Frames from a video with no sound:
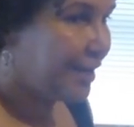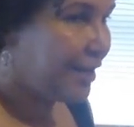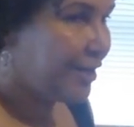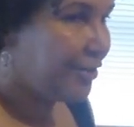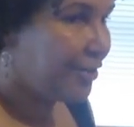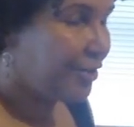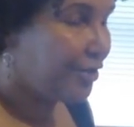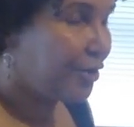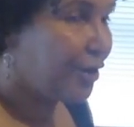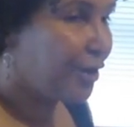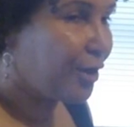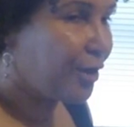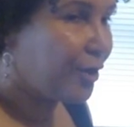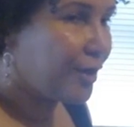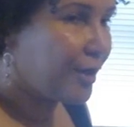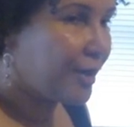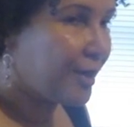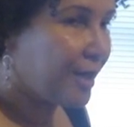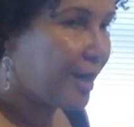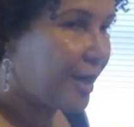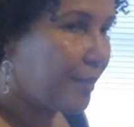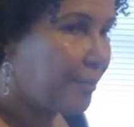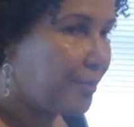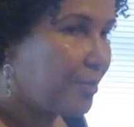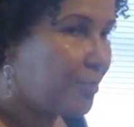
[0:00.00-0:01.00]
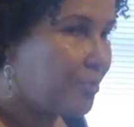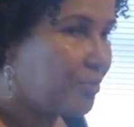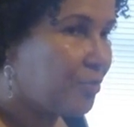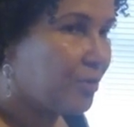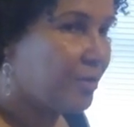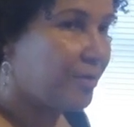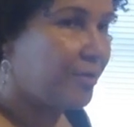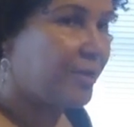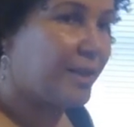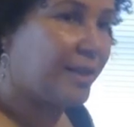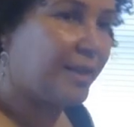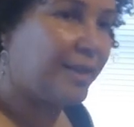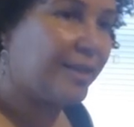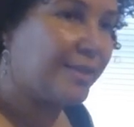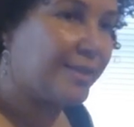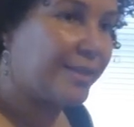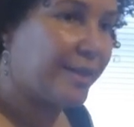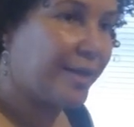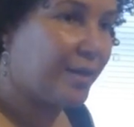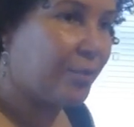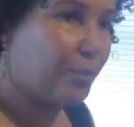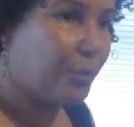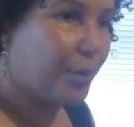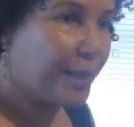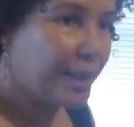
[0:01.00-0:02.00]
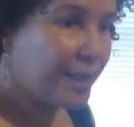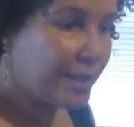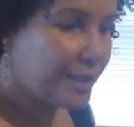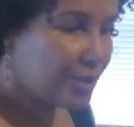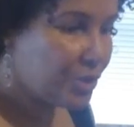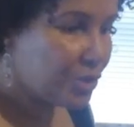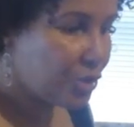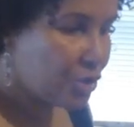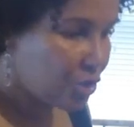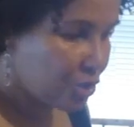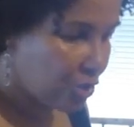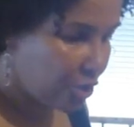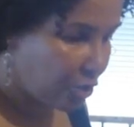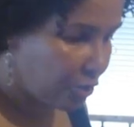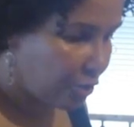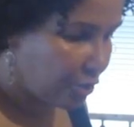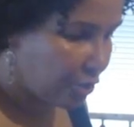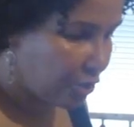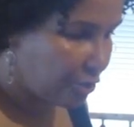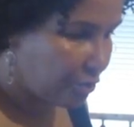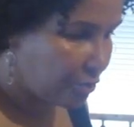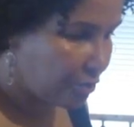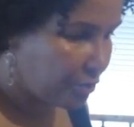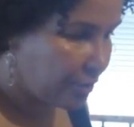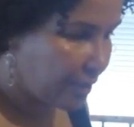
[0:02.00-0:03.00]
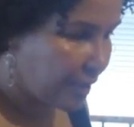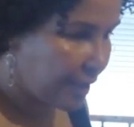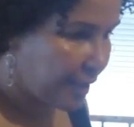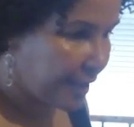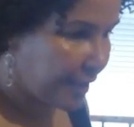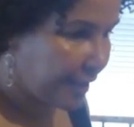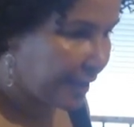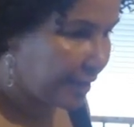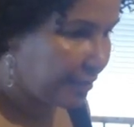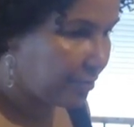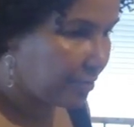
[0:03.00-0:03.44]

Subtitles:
there are a couple more things that I wanted to show you, and I